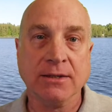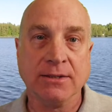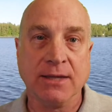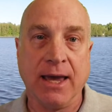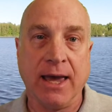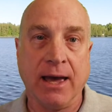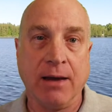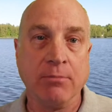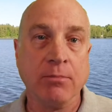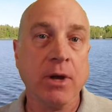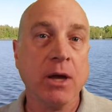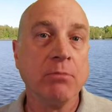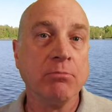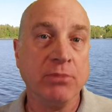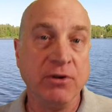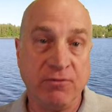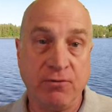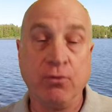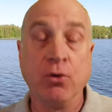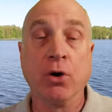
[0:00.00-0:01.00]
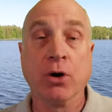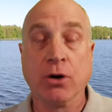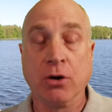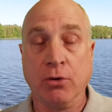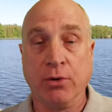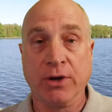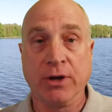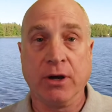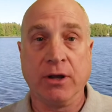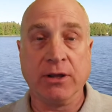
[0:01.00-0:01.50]
exam before
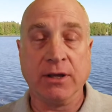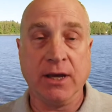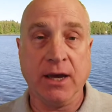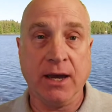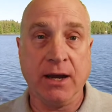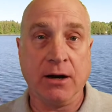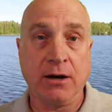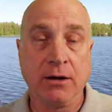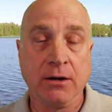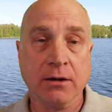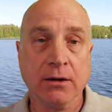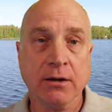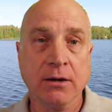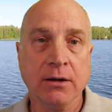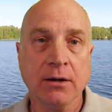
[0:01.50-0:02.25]
going on the air.